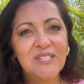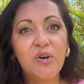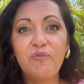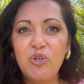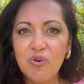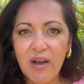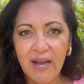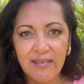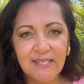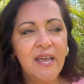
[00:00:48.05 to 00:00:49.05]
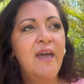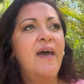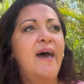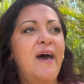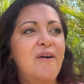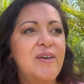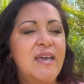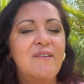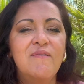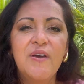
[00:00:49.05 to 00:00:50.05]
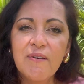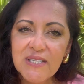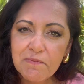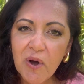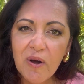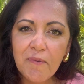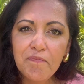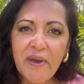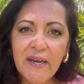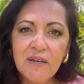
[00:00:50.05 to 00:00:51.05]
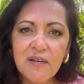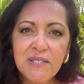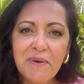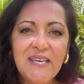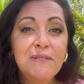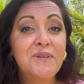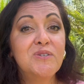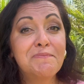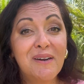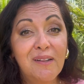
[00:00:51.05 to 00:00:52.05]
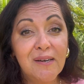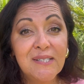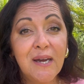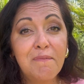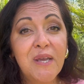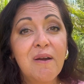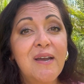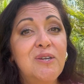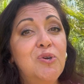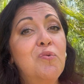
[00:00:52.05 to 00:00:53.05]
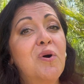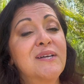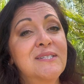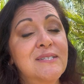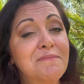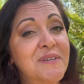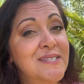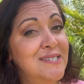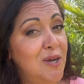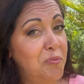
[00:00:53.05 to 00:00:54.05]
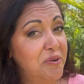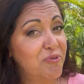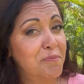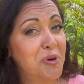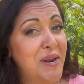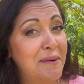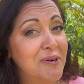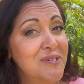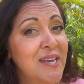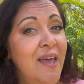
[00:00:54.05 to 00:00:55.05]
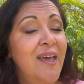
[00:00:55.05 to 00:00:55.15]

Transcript: So if you guys have a very small backyard space, but you spend a lot of time there and you want some concealment from your neighbors,